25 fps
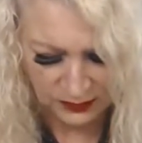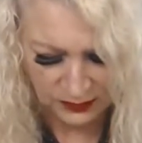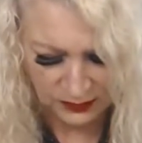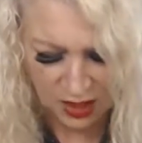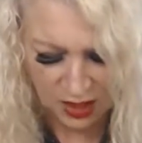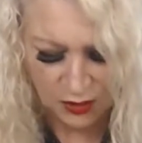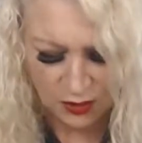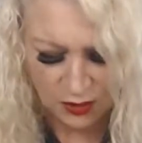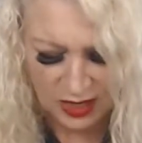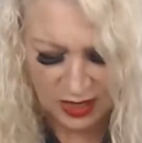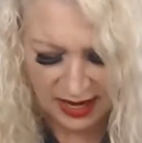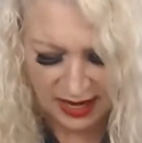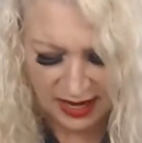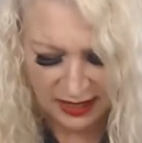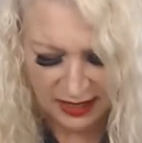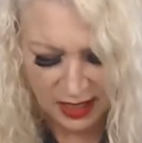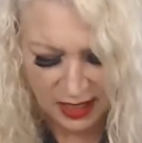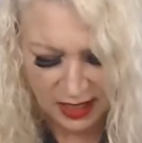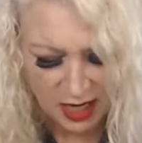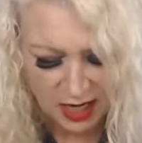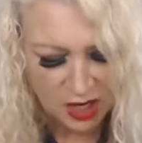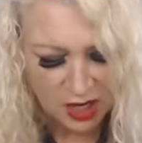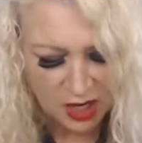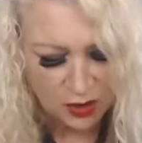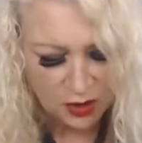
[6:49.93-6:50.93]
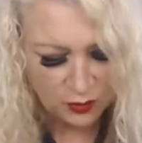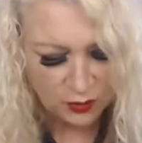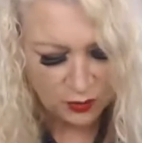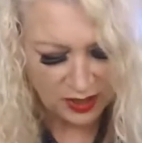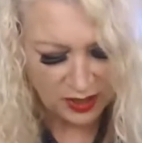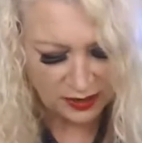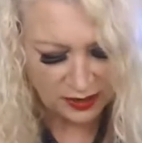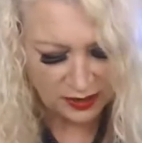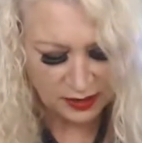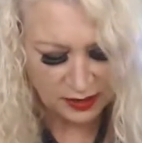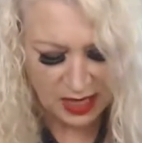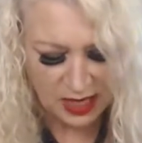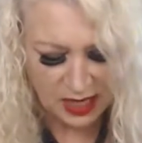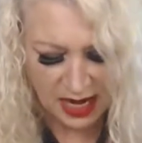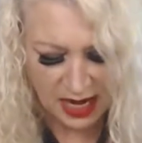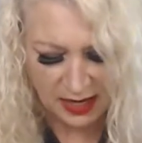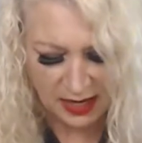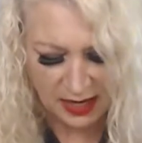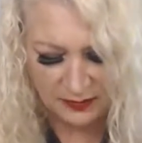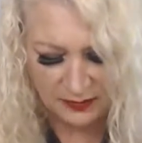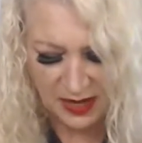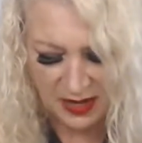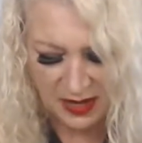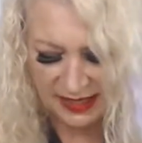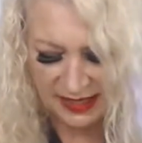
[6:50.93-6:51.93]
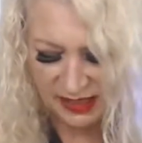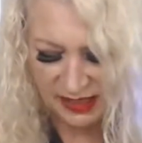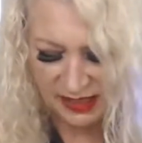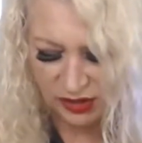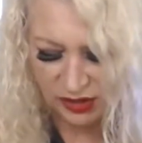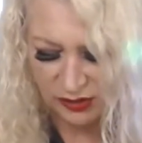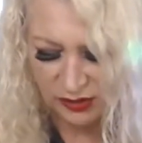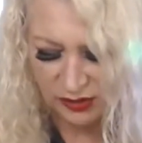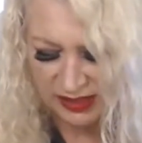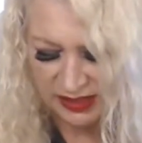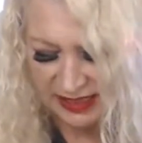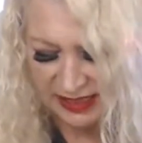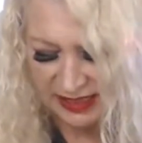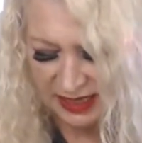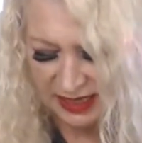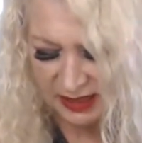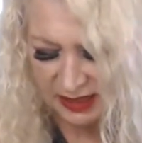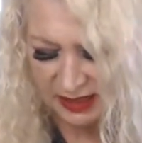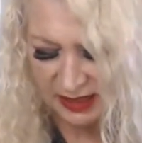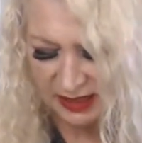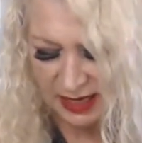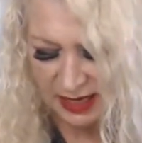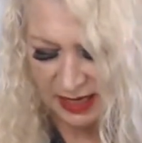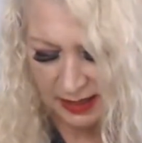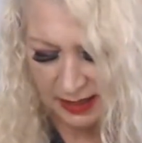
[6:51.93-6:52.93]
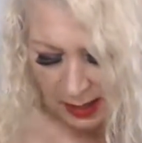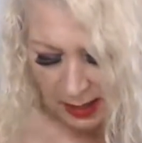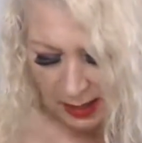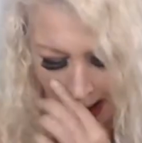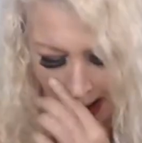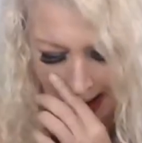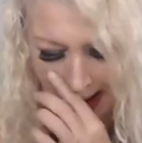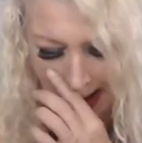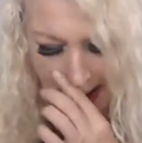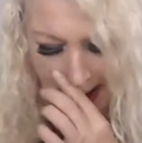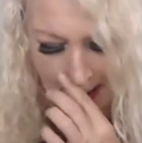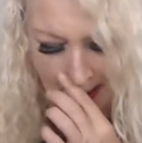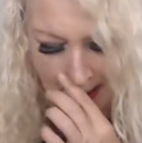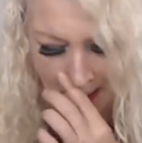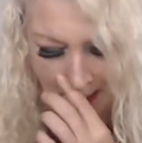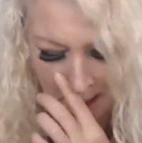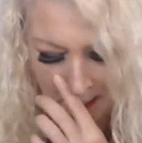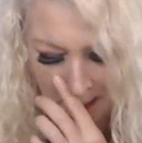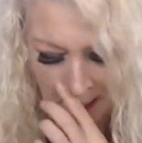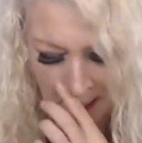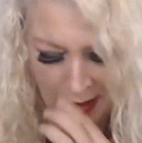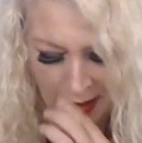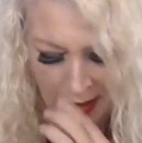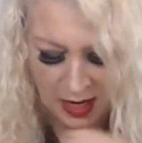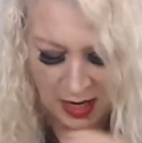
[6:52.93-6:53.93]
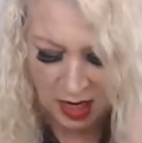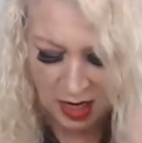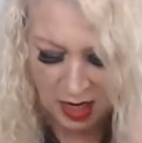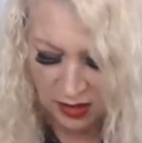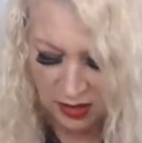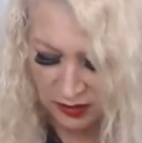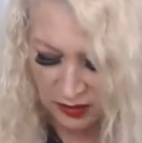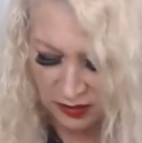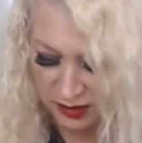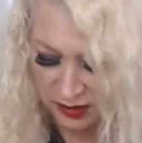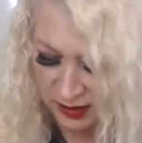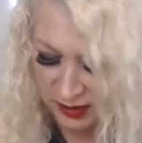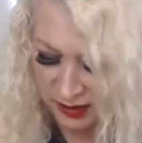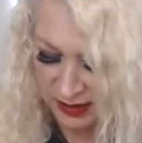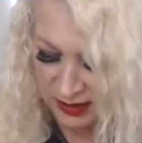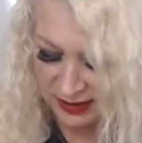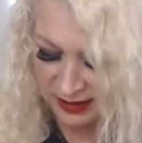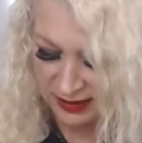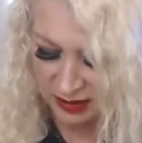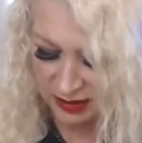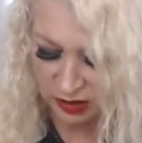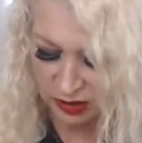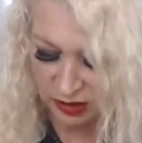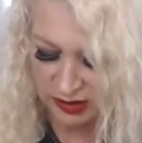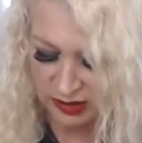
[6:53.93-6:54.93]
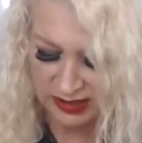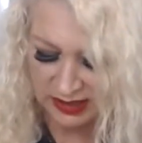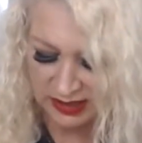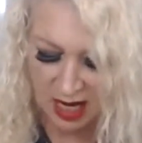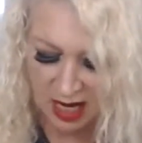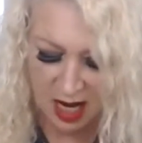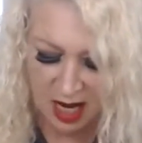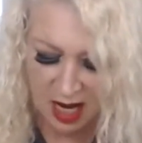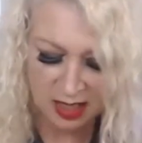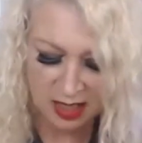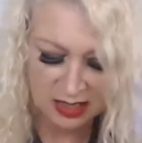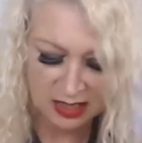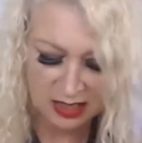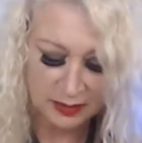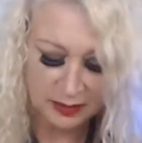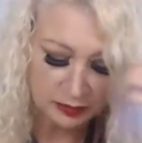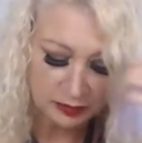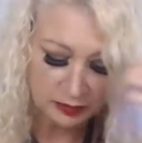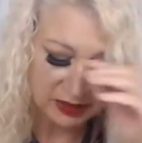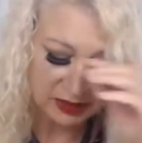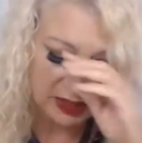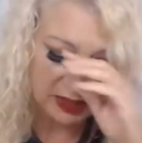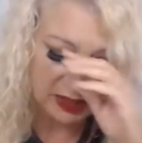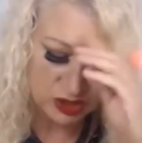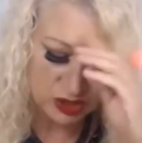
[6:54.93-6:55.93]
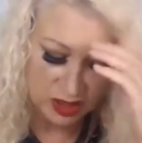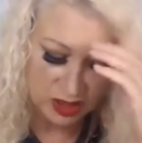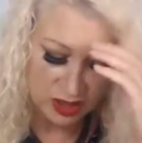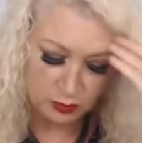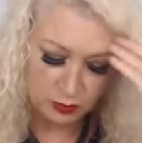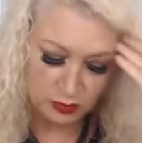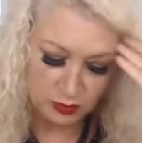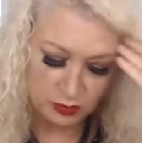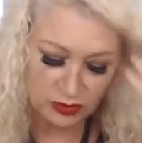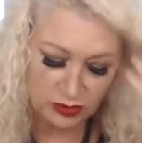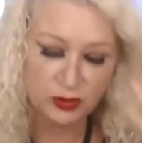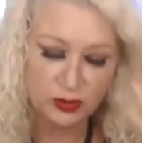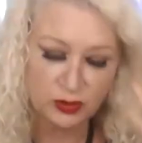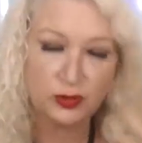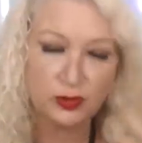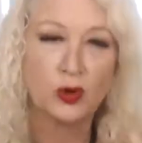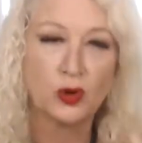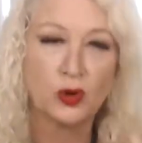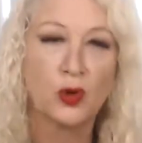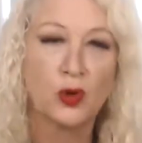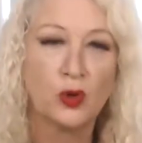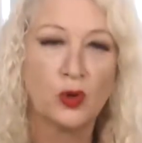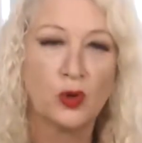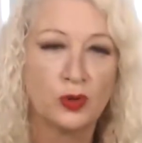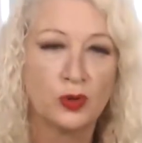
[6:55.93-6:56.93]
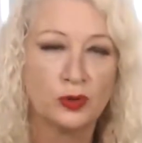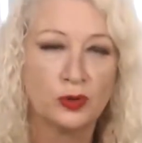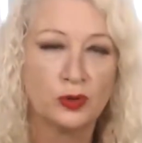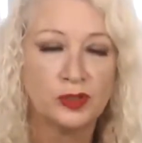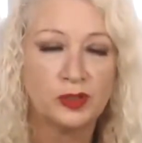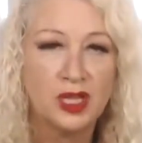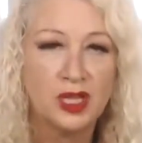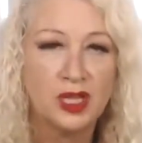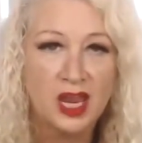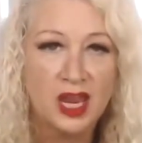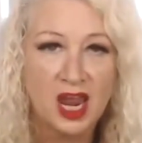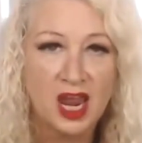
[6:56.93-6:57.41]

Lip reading: at. Okay. Well, I do see that that there's completion with your goal.